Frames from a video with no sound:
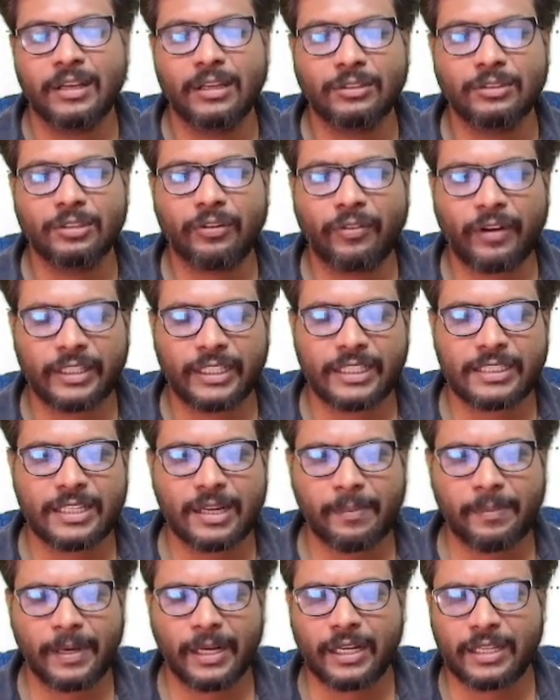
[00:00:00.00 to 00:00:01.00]
So for this
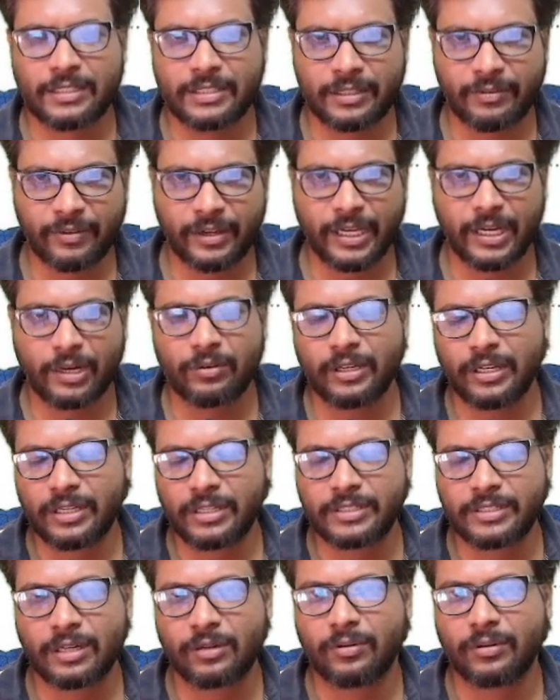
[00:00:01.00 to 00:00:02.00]
template engine, we have to
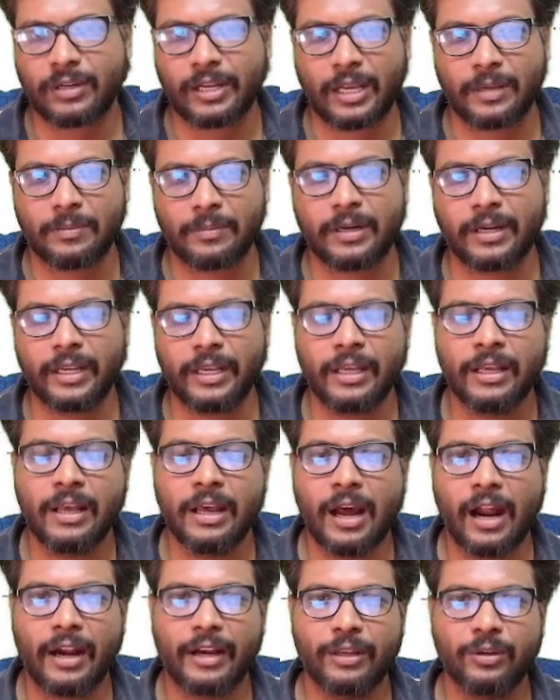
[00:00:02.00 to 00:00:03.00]
install one library,
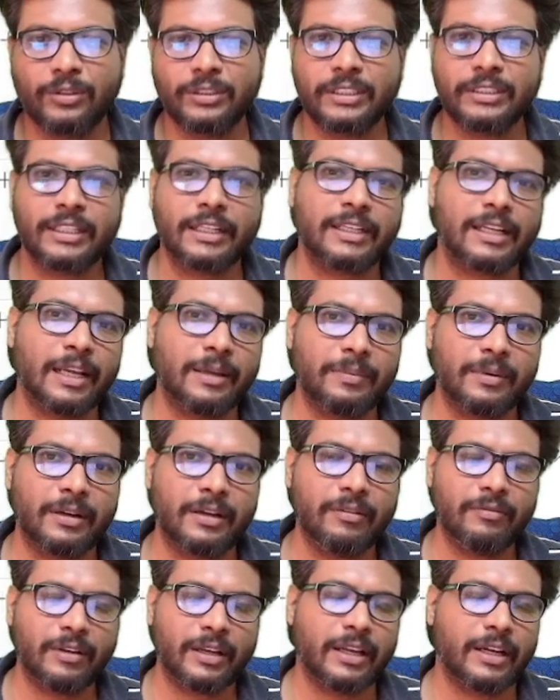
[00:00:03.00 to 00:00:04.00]
and using that
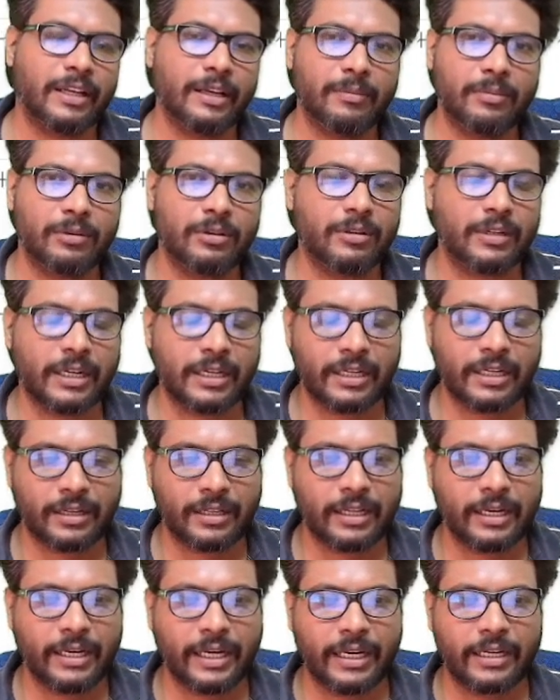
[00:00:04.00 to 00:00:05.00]
library we can able to render
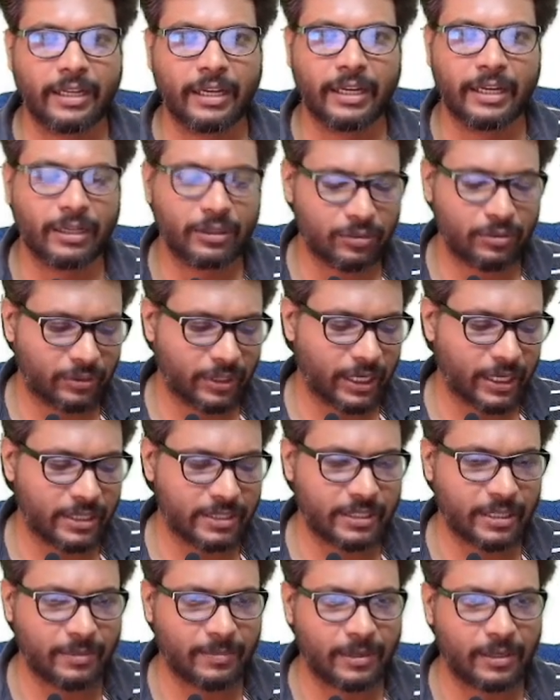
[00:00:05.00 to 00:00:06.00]
the data into the
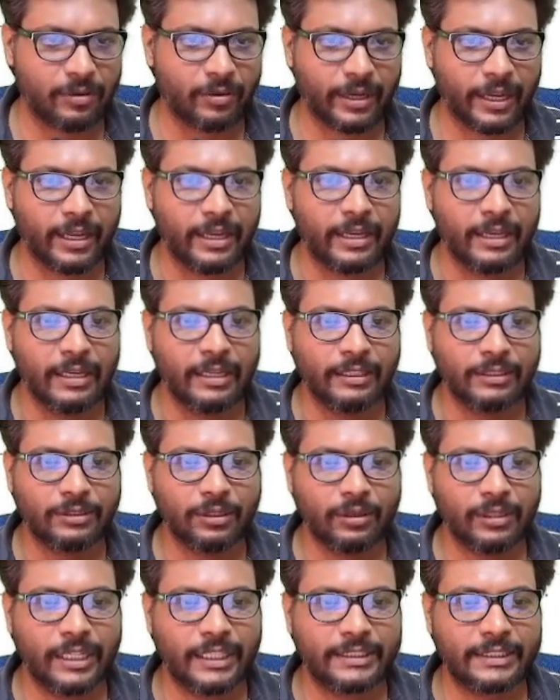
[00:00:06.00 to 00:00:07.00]
HTML. Okay,
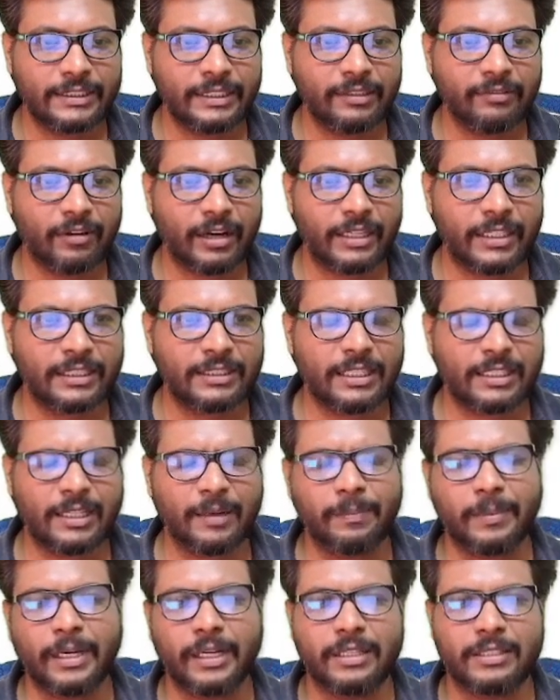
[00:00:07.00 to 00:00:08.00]
so let's see what is the
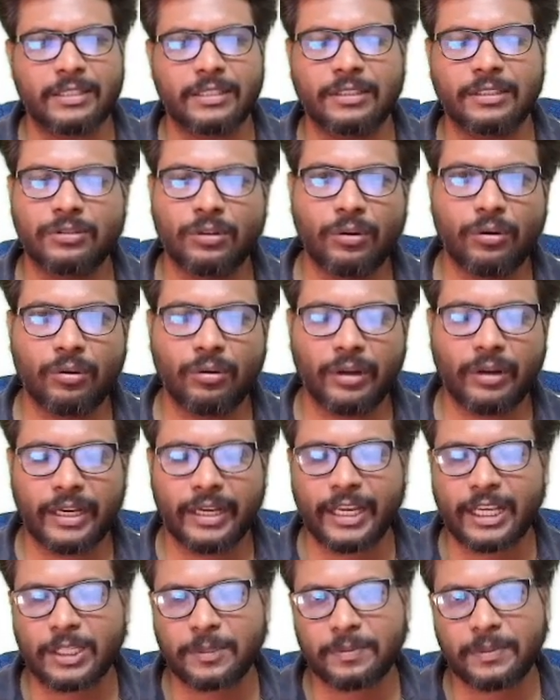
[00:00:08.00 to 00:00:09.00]
template engine. So in
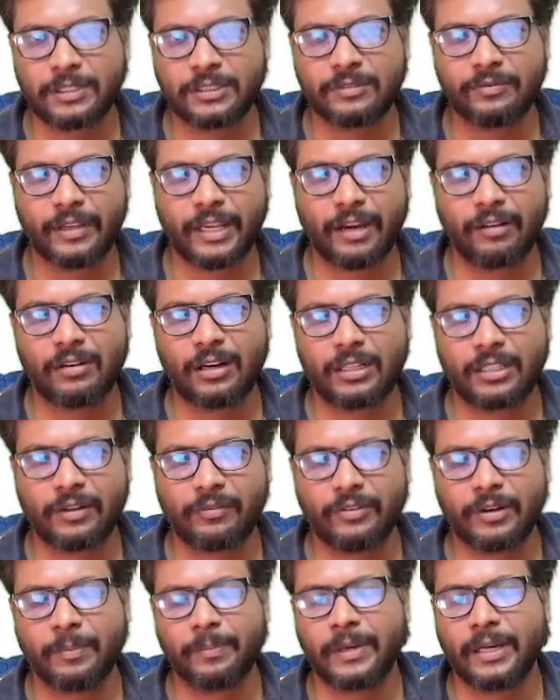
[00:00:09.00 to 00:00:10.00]
Express we have a lot
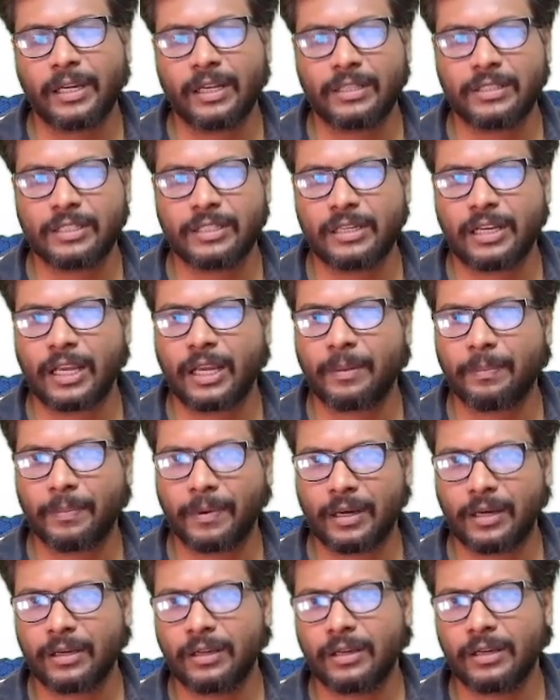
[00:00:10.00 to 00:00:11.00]
of template engine like
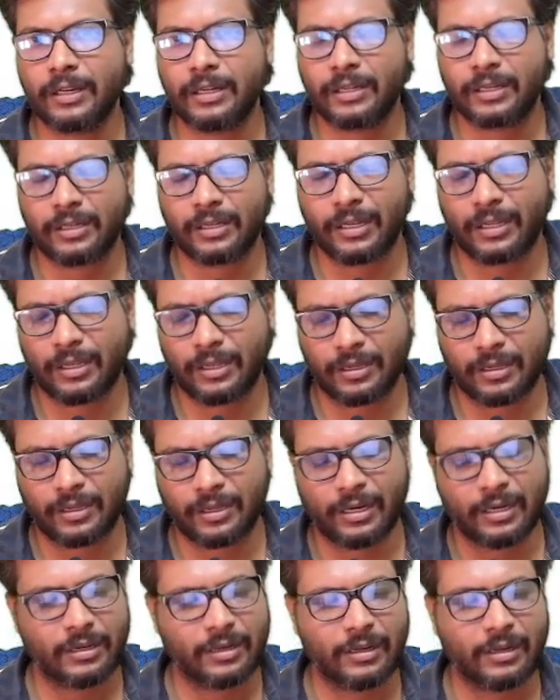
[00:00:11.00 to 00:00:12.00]
Pug
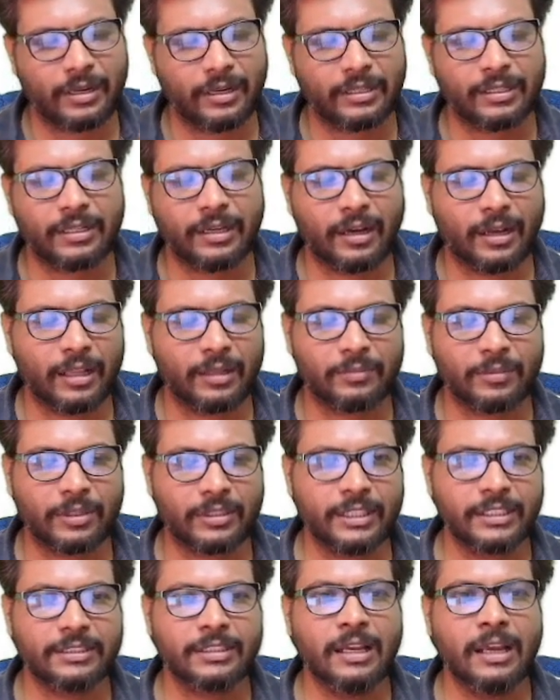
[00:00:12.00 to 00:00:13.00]
and other
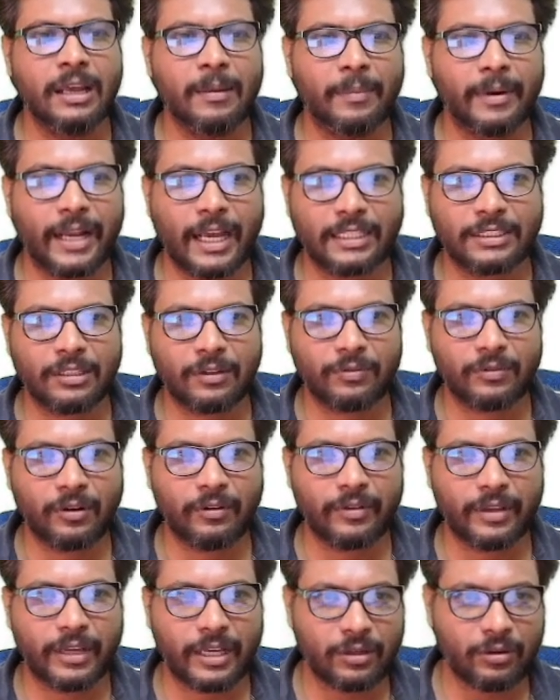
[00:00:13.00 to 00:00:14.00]
things, but as of now
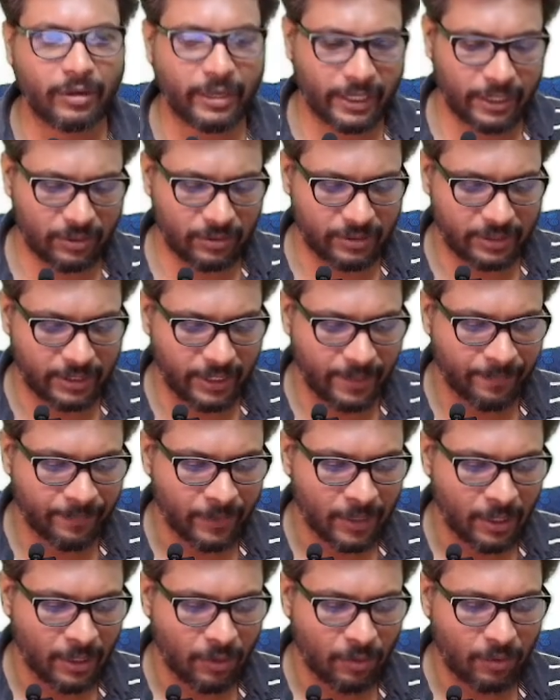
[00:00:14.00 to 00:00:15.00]
we are going to see
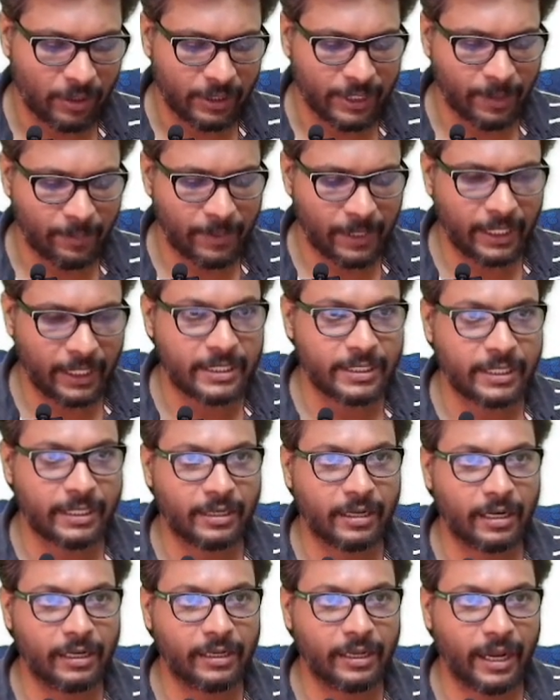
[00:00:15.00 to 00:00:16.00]
one template engine
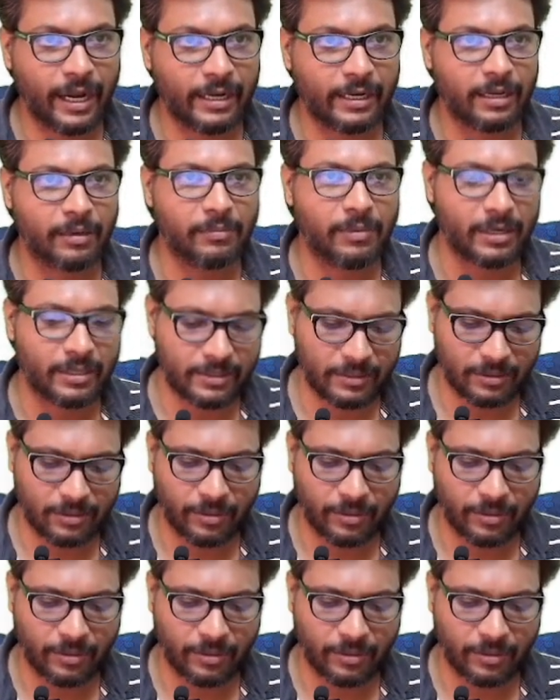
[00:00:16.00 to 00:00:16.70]
called Handlebars.